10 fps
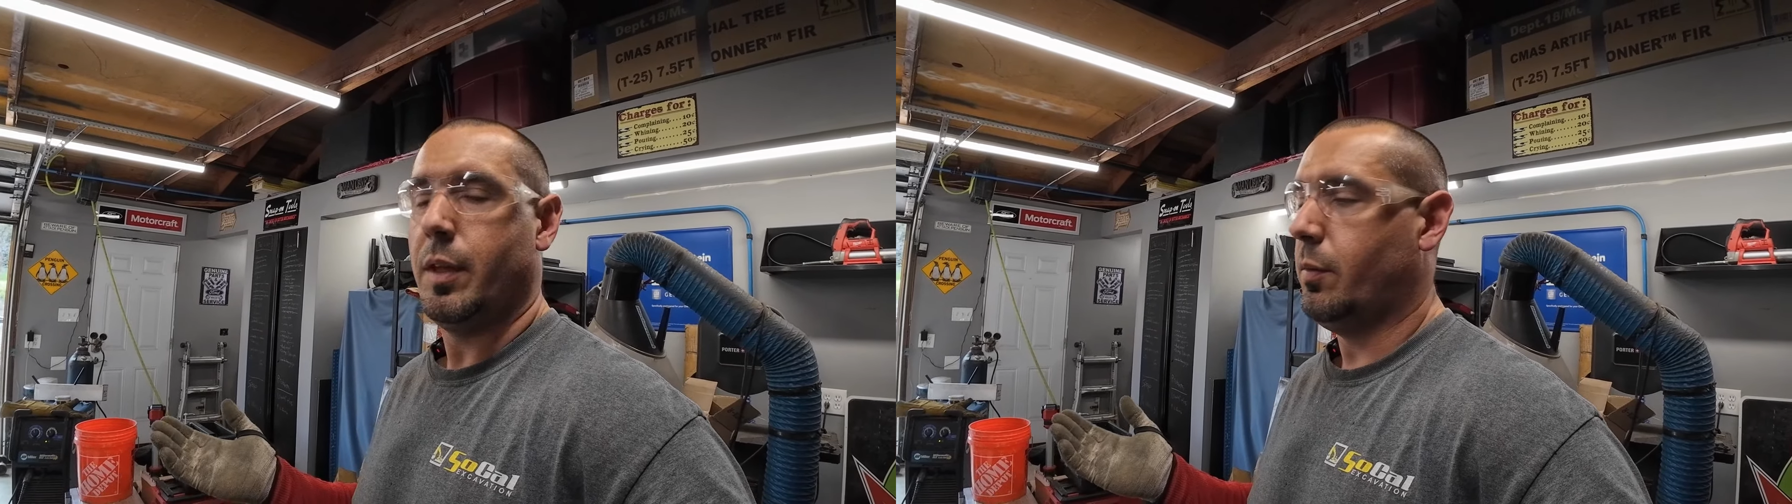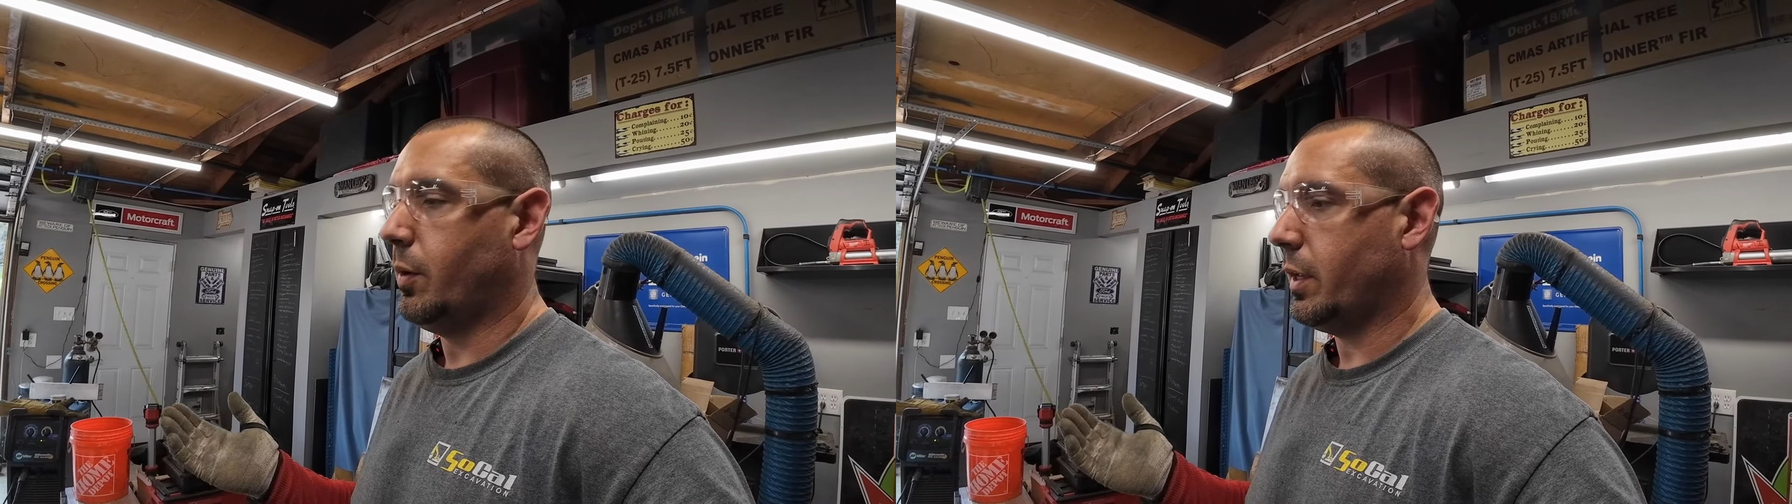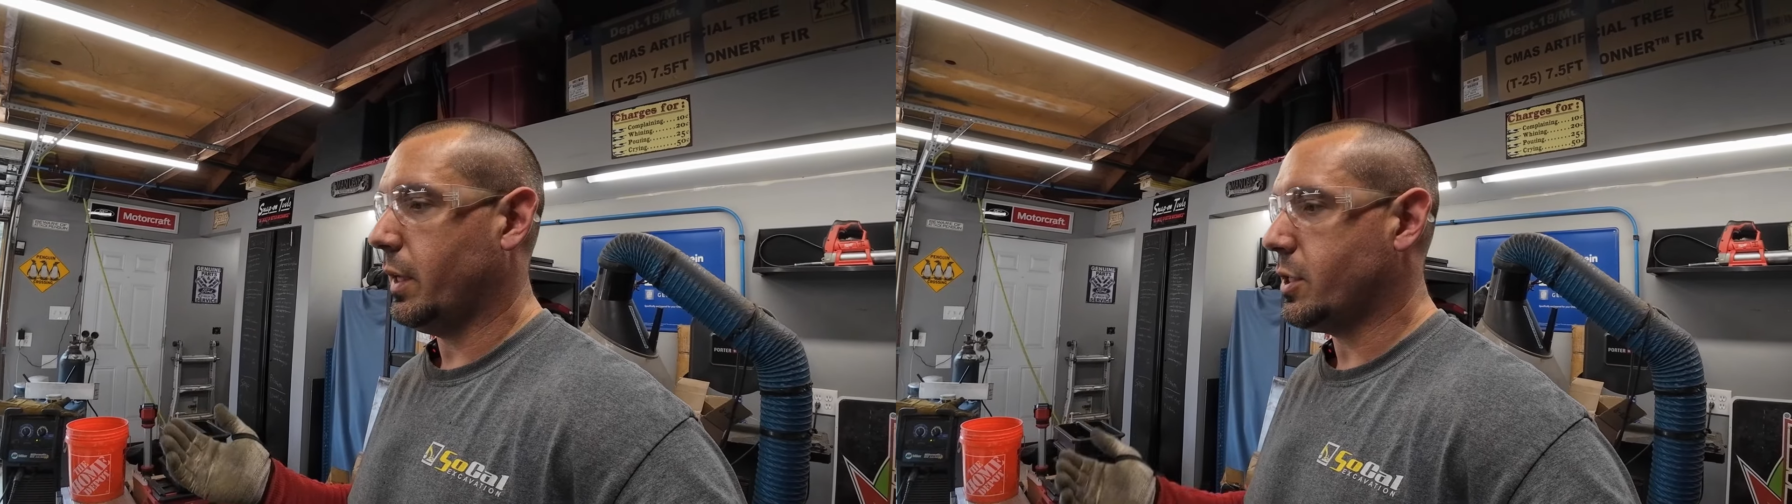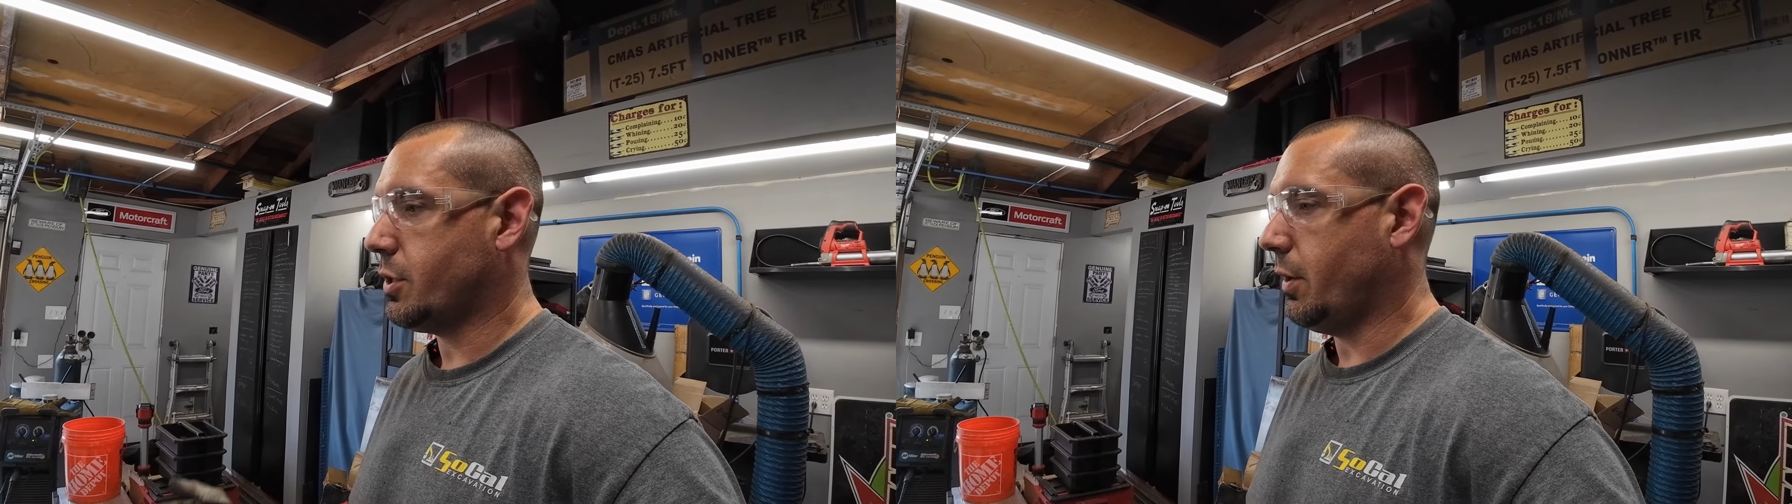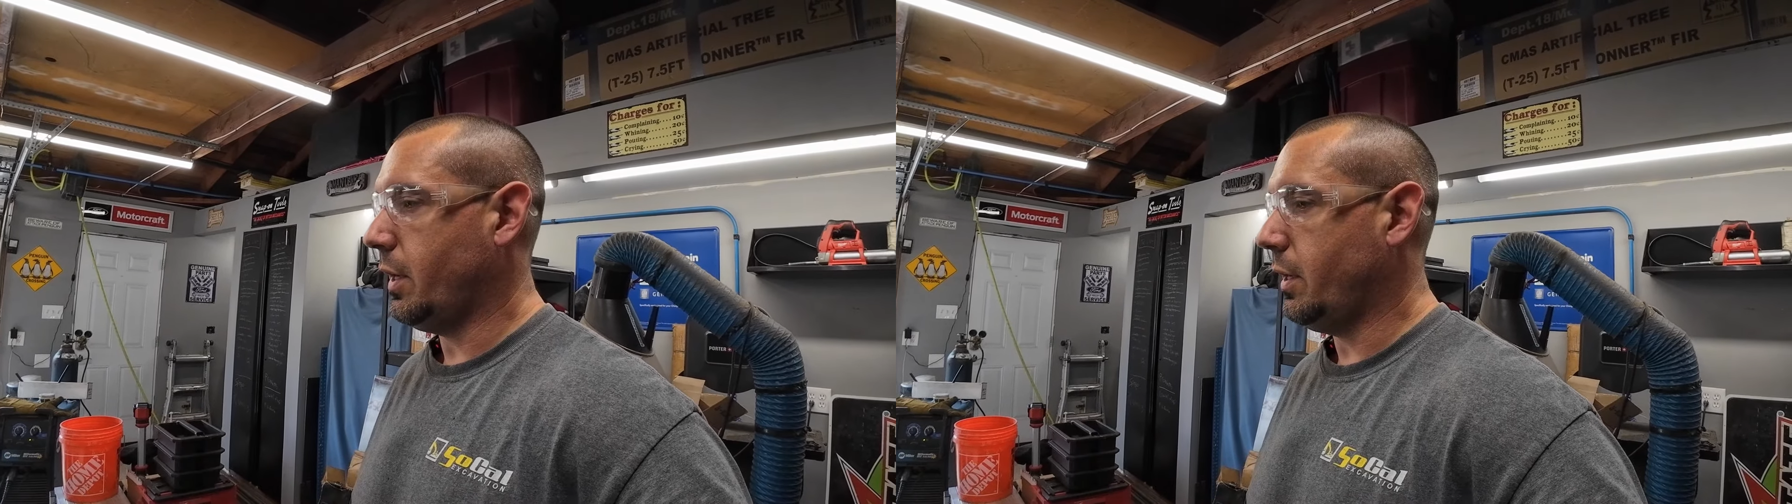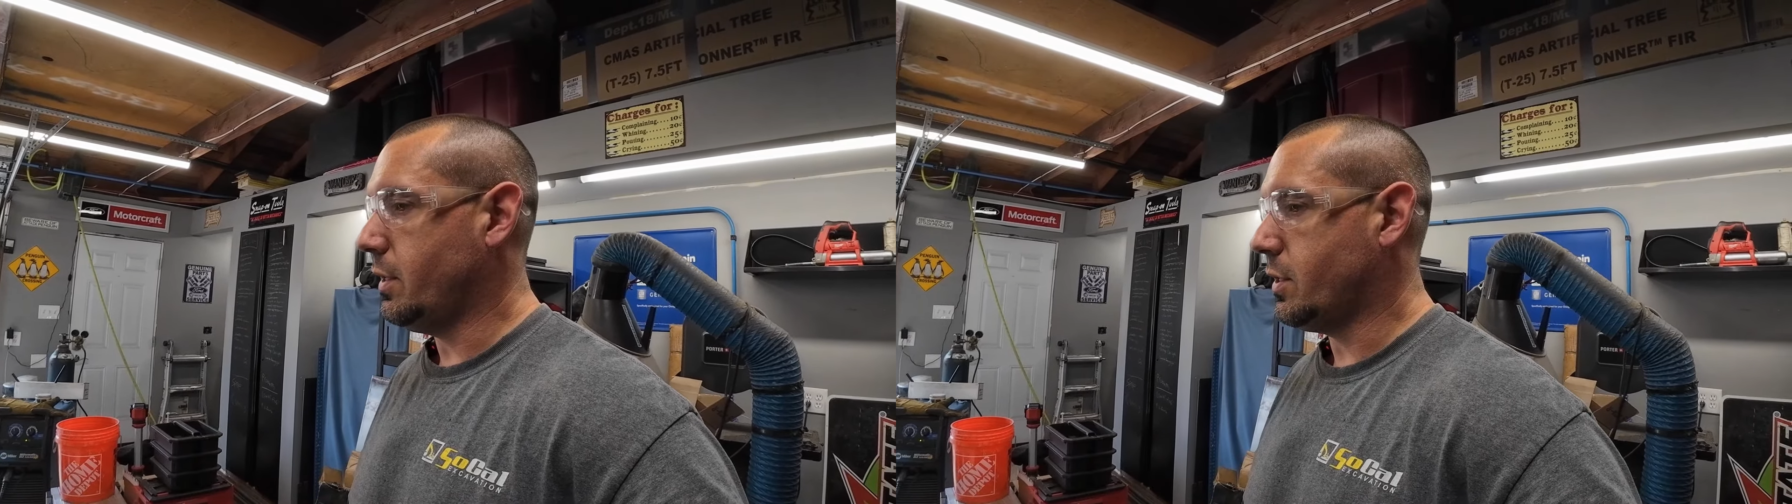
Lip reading: didn't want to get stranded.